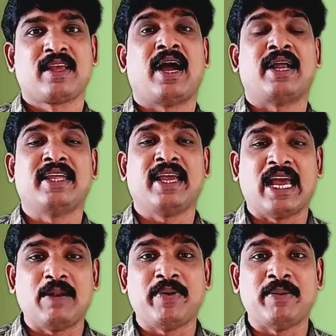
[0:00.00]
and they
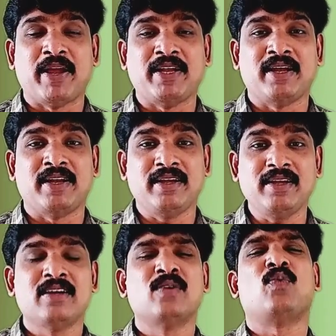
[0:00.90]
help in
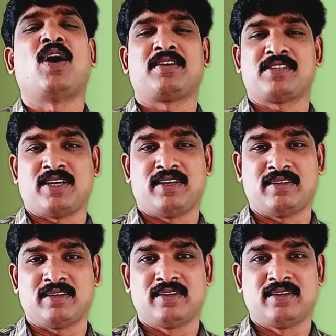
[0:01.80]
maintaining water
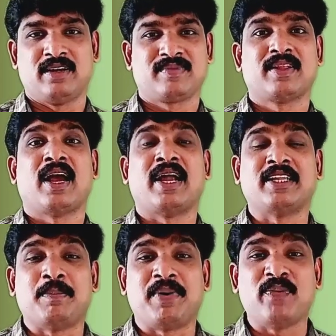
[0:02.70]
cycle and
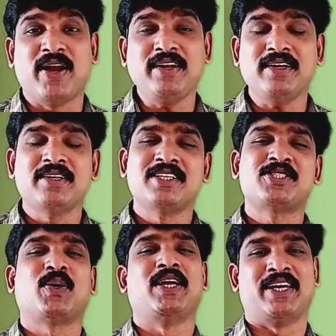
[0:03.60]
they prevent
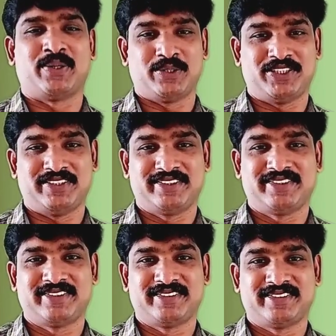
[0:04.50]
soil erosion.
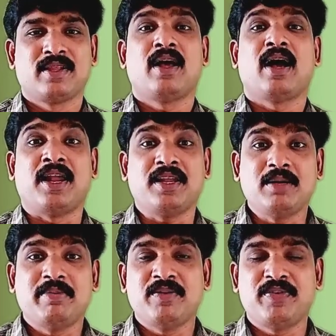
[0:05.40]
Another
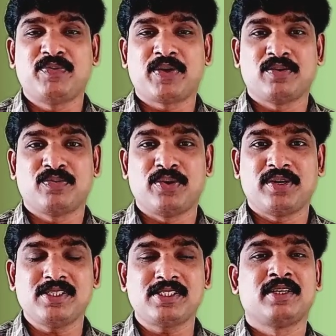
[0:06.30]
benefit from the
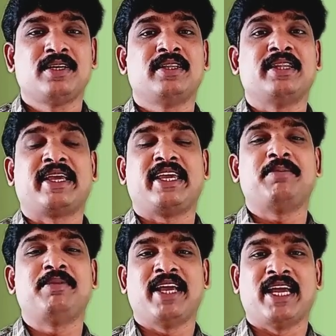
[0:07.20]
forest, they
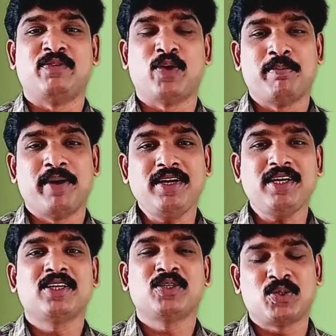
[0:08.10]
keep the
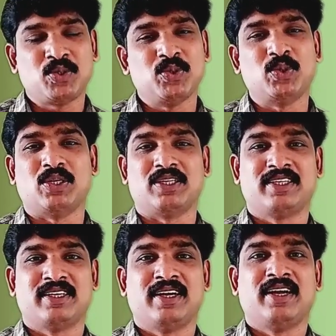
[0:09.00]
environment cool
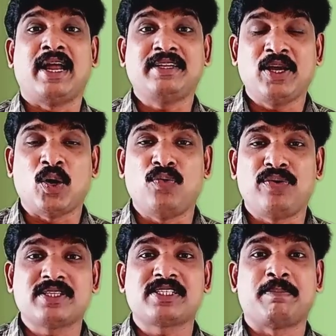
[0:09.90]
and they offer
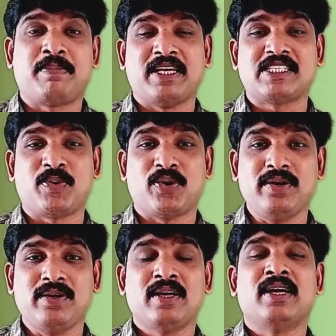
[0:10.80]
us a place for
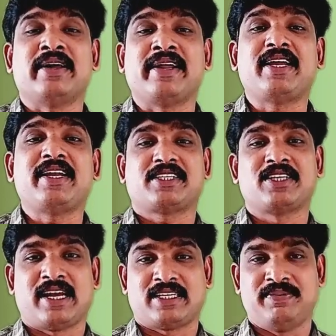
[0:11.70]
recreational
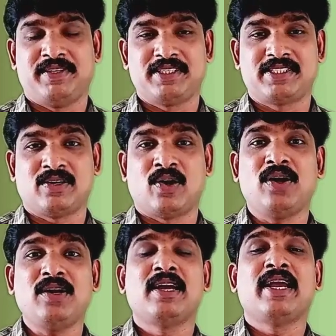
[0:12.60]
activities or
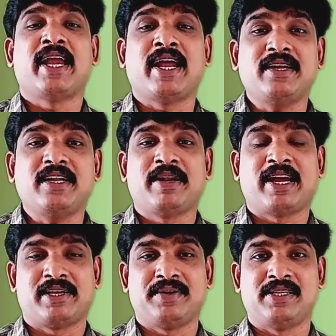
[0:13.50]
entertainment
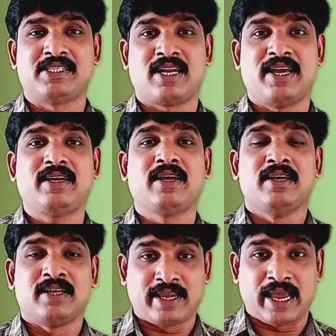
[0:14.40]
activities
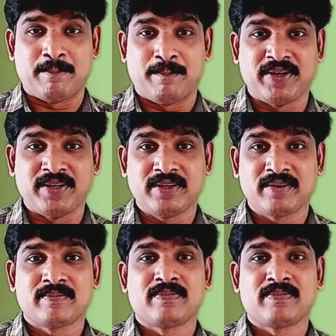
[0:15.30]
like camping,